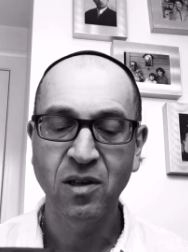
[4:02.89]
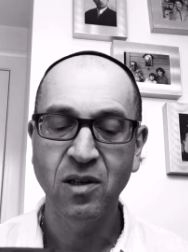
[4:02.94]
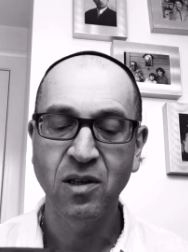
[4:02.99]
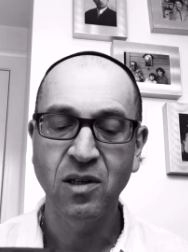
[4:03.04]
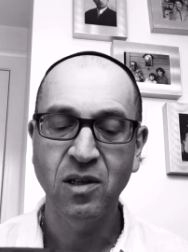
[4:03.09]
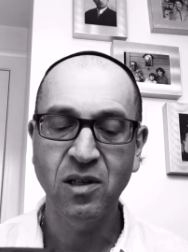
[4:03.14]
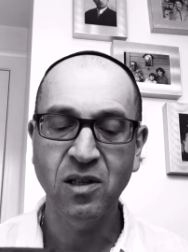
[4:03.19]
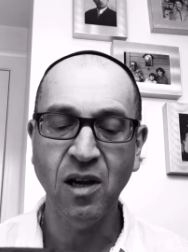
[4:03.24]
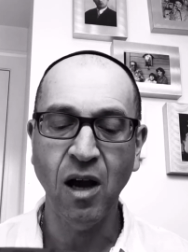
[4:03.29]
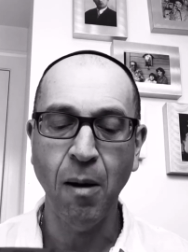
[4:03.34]

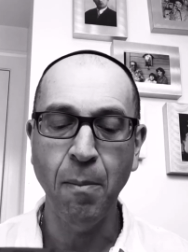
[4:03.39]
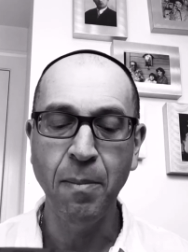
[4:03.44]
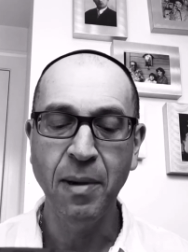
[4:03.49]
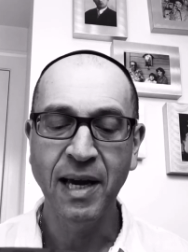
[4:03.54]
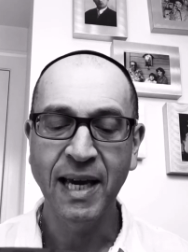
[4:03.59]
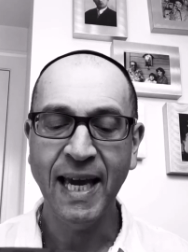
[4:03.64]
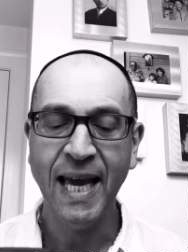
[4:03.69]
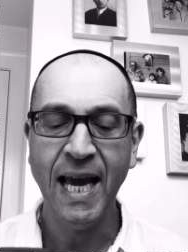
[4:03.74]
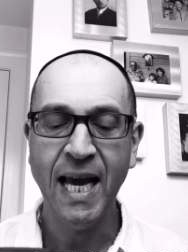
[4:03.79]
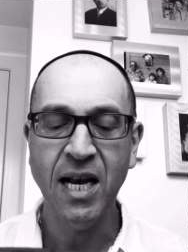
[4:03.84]
Some
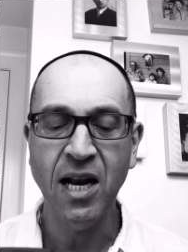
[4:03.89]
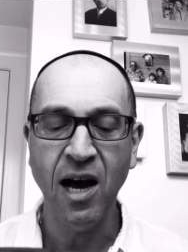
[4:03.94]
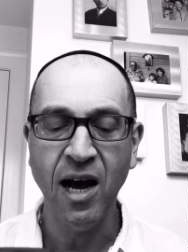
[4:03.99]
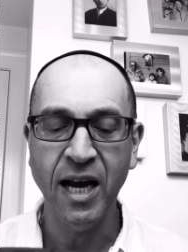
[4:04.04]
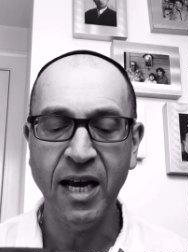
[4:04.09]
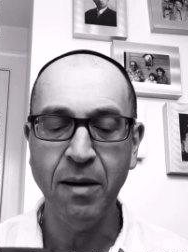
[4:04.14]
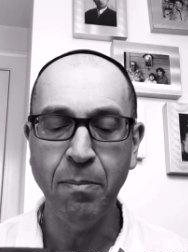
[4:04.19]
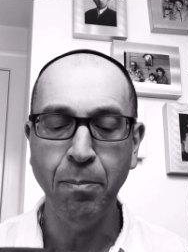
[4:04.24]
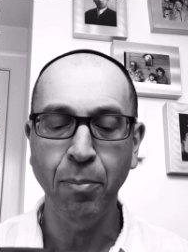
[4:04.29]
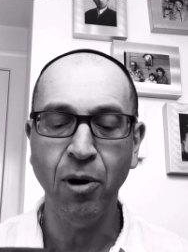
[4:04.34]

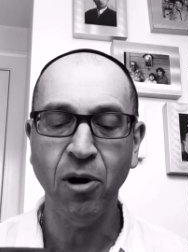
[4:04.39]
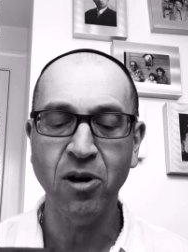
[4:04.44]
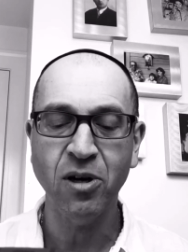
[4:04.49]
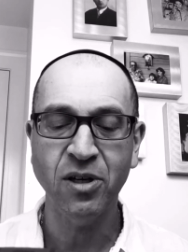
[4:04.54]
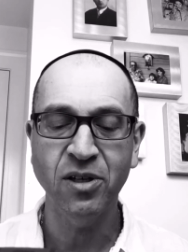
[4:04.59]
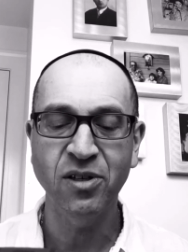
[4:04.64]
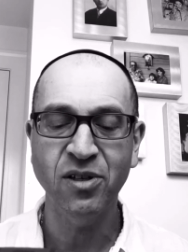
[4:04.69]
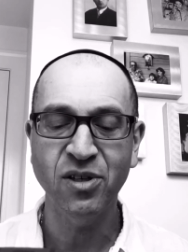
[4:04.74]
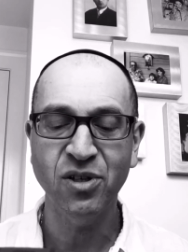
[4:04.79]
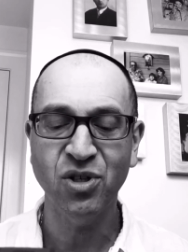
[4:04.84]
canine
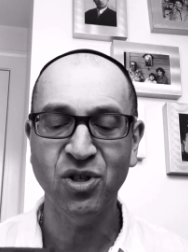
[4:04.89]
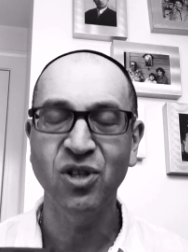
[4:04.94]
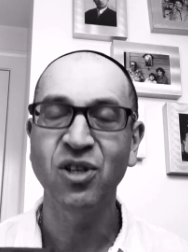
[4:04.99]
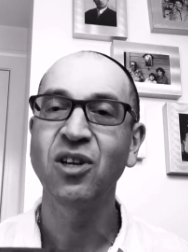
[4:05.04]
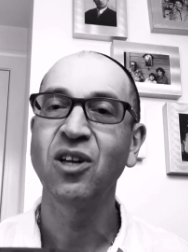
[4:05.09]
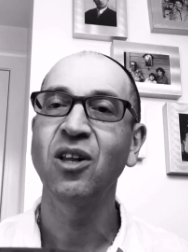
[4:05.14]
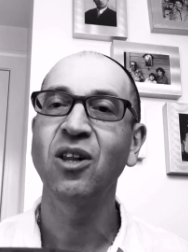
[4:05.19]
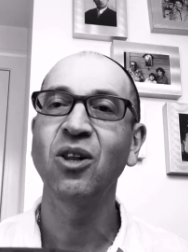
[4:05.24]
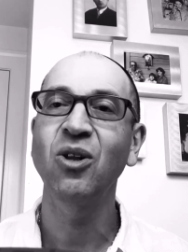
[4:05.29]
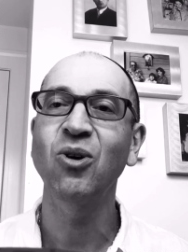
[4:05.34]
partners
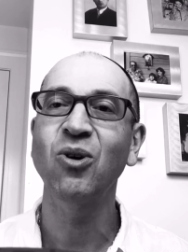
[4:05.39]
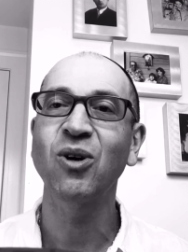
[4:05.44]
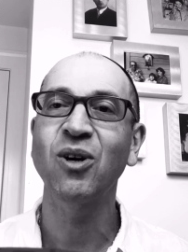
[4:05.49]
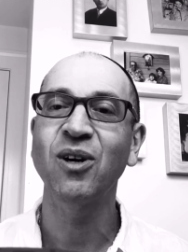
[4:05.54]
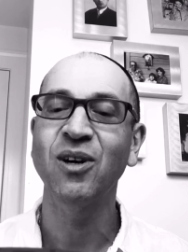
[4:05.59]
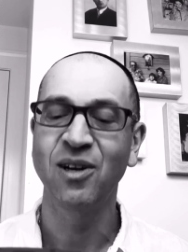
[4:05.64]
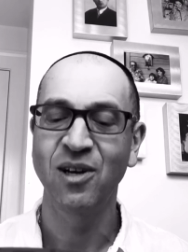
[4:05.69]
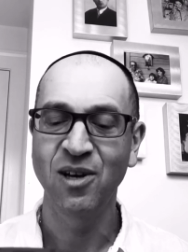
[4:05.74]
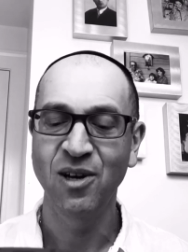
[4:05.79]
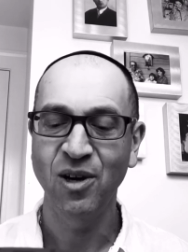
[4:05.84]
look
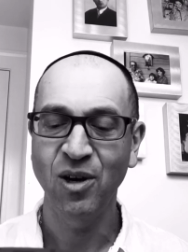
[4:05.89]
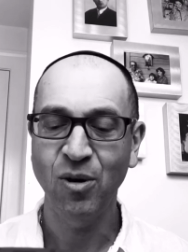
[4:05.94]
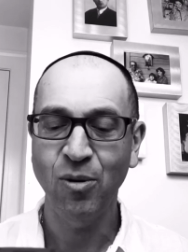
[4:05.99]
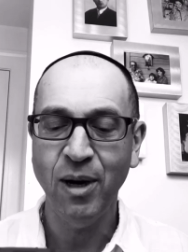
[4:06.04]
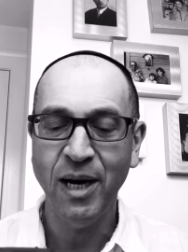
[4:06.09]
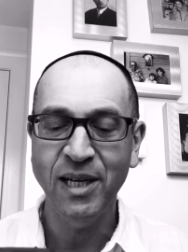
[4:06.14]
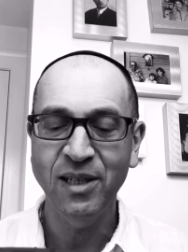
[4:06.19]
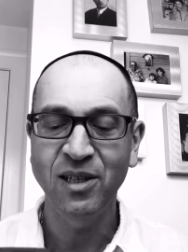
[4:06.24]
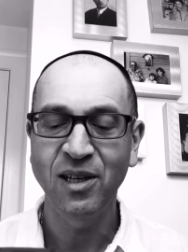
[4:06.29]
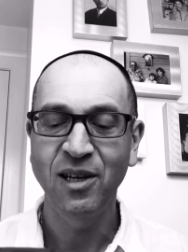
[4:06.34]

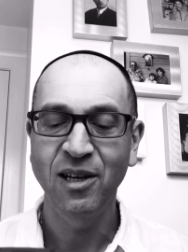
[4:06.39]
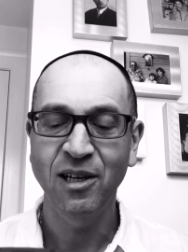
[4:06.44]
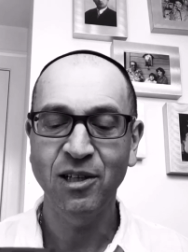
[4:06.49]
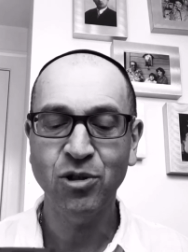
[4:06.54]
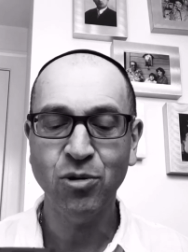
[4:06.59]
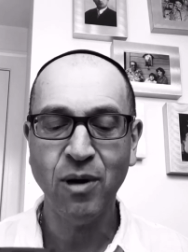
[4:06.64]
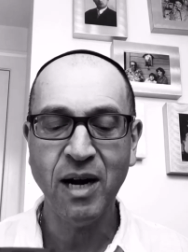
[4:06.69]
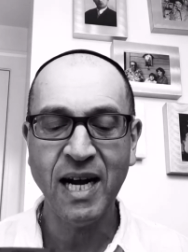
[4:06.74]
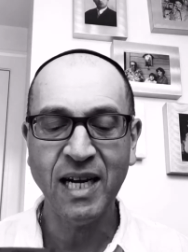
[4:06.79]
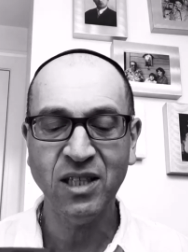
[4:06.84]
quite
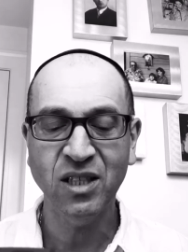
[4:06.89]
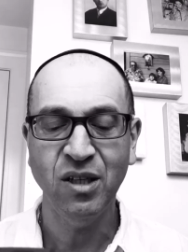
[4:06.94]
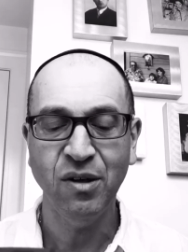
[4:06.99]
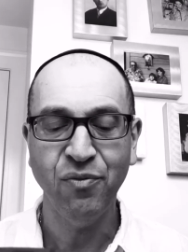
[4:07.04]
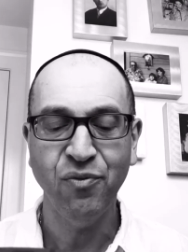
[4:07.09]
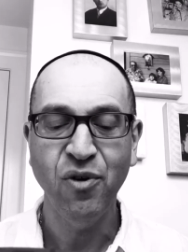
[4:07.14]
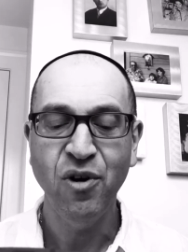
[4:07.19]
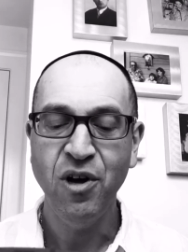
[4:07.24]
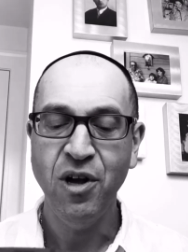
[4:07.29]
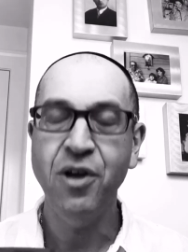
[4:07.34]

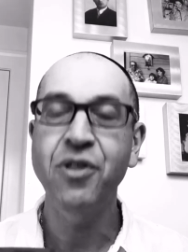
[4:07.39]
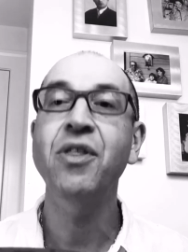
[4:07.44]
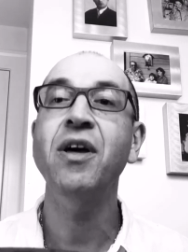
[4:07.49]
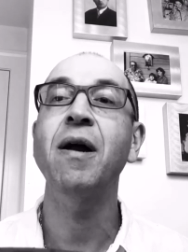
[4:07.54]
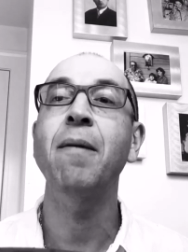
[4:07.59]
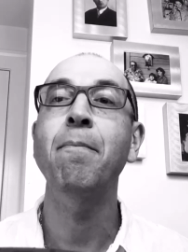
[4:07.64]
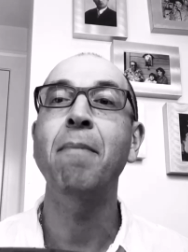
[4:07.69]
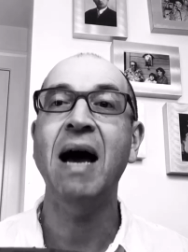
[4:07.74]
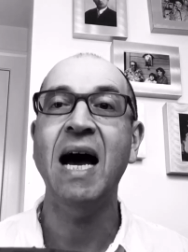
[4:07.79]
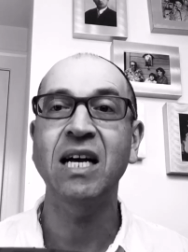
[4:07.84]
attractive in their
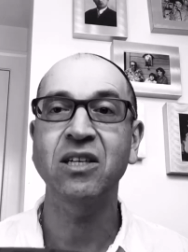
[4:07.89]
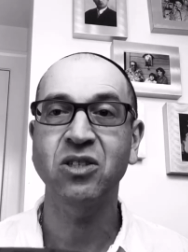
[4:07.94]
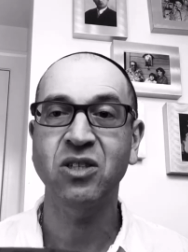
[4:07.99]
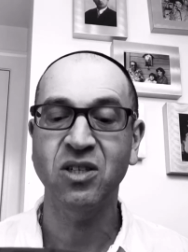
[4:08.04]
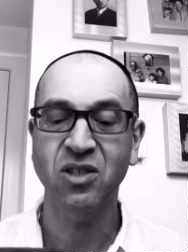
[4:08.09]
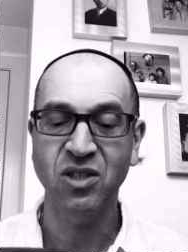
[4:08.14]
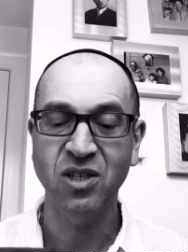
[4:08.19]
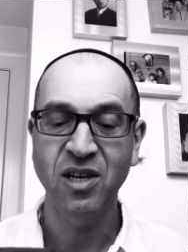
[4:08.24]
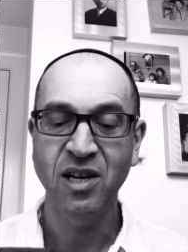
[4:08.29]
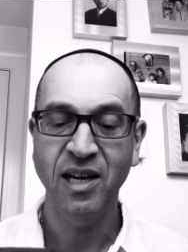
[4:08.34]

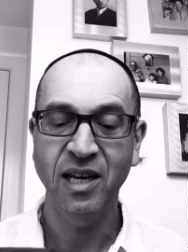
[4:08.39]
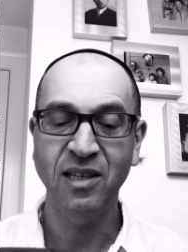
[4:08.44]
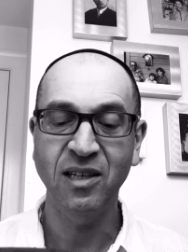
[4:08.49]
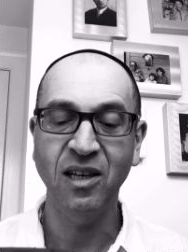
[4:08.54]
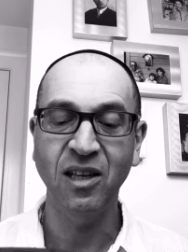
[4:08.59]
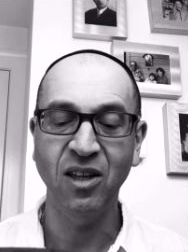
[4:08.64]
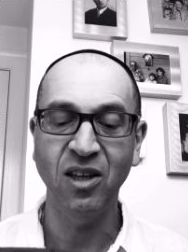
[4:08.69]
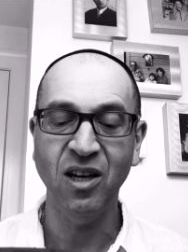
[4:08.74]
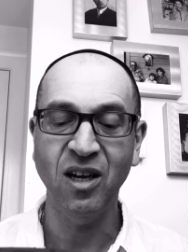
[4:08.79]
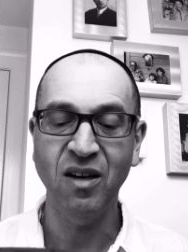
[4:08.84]
masks and
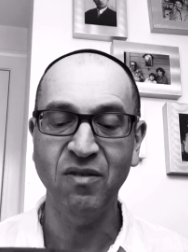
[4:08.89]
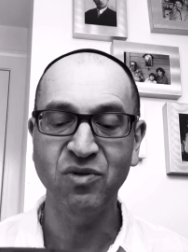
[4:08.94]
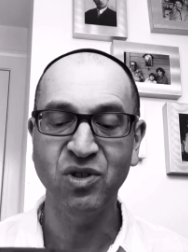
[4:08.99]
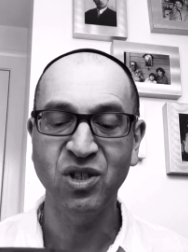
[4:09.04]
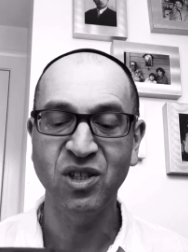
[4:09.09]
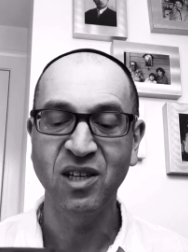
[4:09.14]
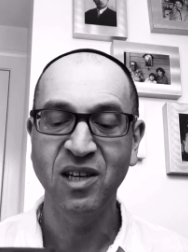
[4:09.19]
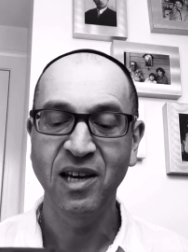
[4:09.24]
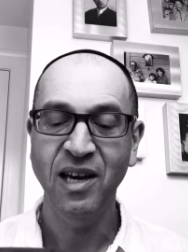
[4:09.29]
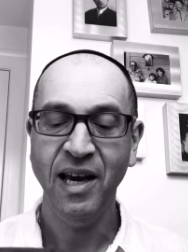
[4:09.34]

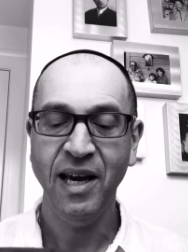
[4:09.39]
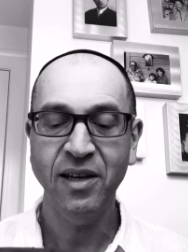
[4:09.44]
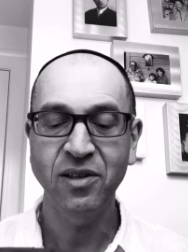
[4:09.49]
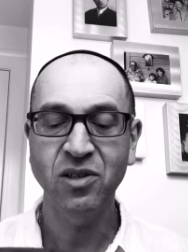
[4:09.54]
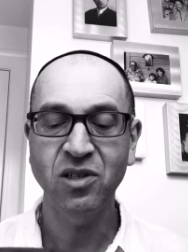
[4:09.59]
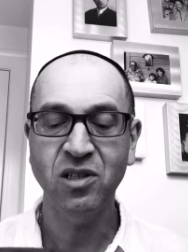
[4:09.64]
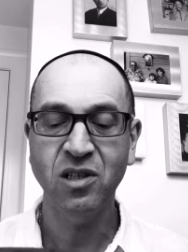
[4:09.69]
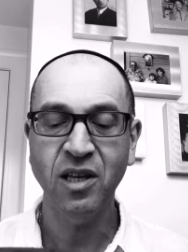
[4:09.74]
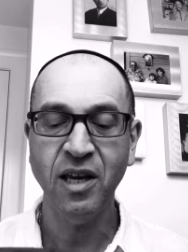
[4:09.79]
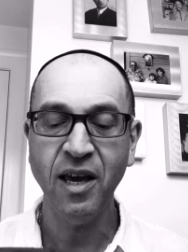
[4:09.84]
gloves,
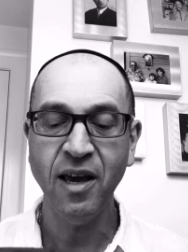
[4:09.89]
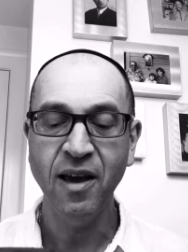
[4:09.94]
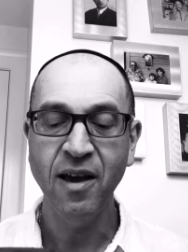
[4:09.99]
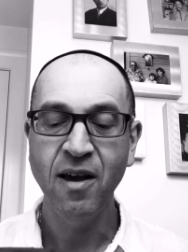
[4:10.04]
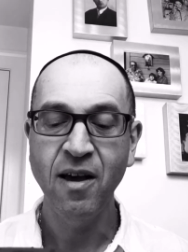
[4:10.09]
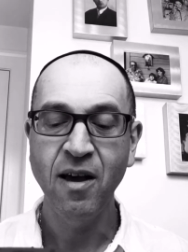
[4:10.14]
hence the